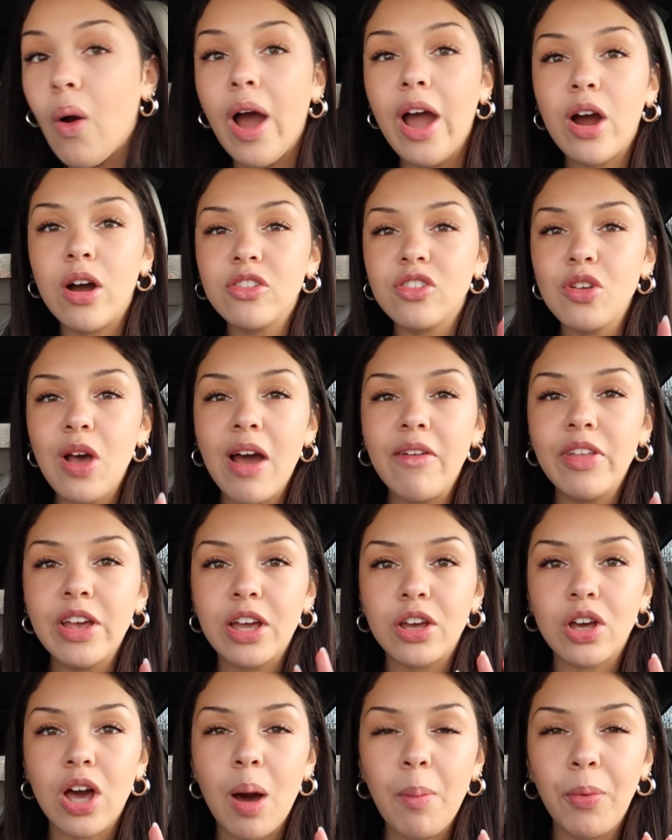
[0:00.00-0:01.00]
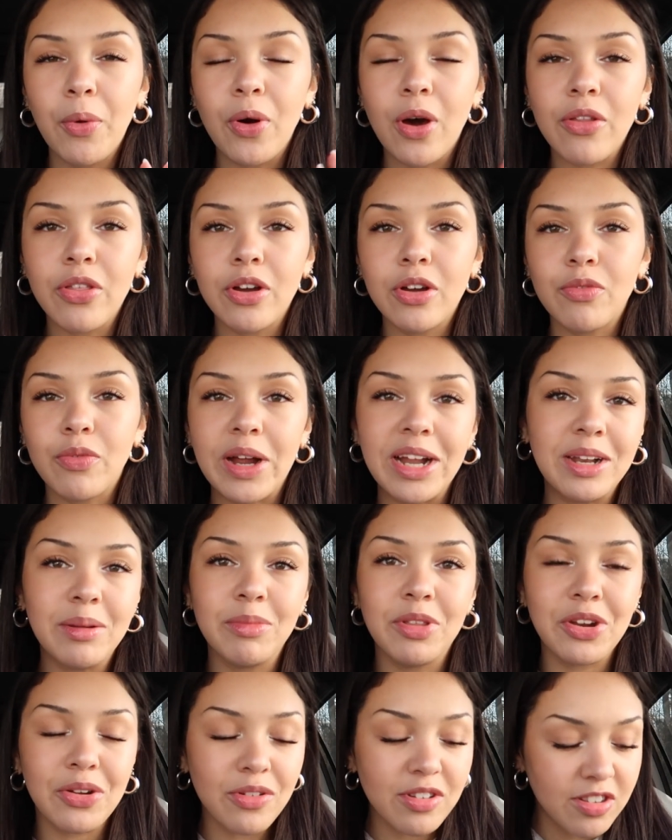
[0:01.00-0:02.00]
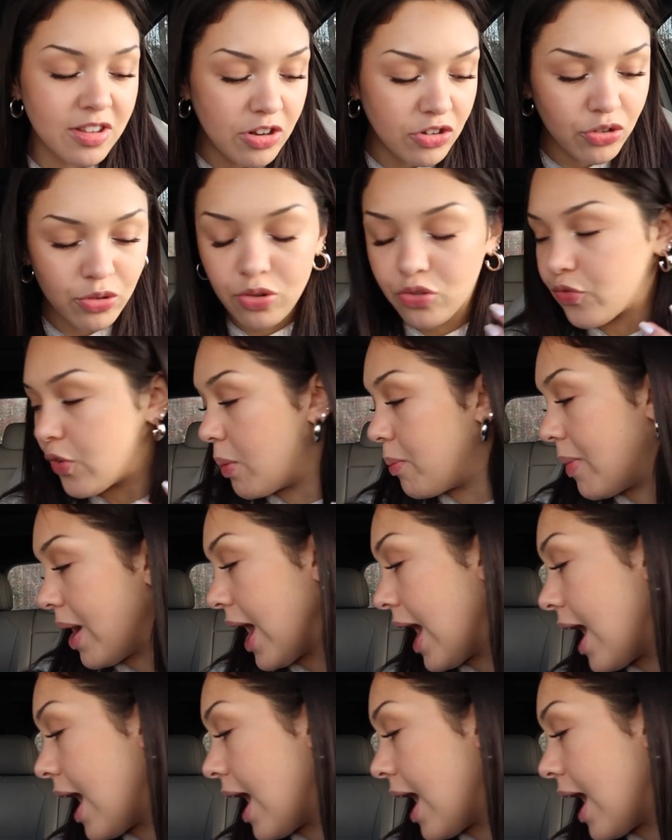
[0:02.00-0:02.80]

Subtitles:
I also have like a couple other random little essentials from my